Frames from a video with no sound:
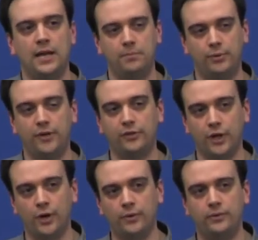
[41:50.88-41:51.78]
and press
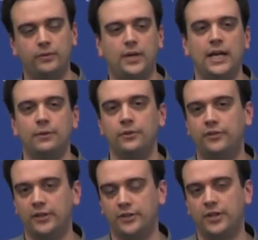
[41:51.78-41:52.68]
go, and it would
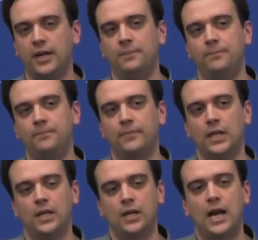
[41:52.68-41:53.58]
set the time.
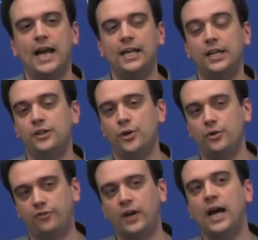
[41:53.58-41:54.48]
I can get
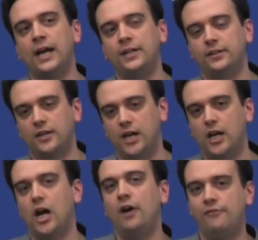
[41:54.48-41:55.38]
notified
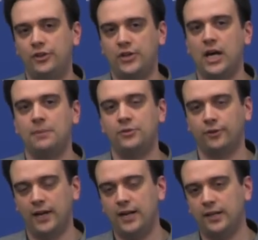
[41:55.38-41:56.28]
of the time
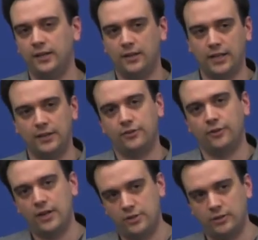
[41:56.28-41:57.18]

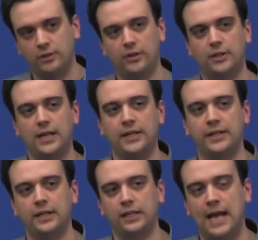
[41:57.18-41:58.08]
duration
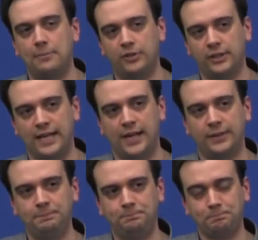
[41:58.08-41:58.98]
and elapsing
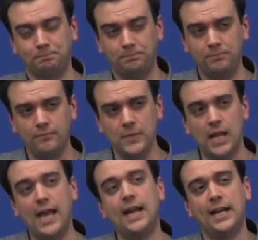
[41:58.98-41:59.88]
down.
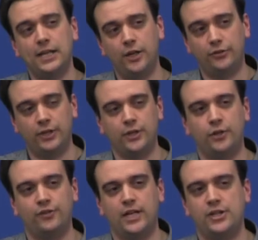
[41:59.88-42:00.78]
And I can also get
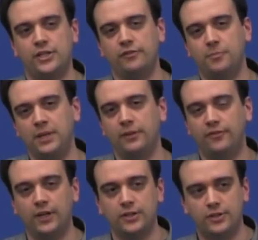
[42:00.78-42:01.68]
notification of it being
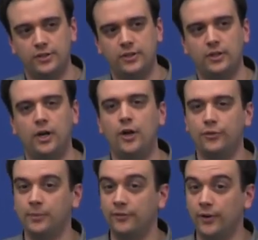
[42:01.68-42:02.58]
finished, all
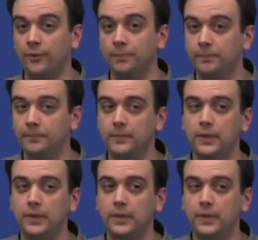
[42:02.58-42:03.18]
through my phone.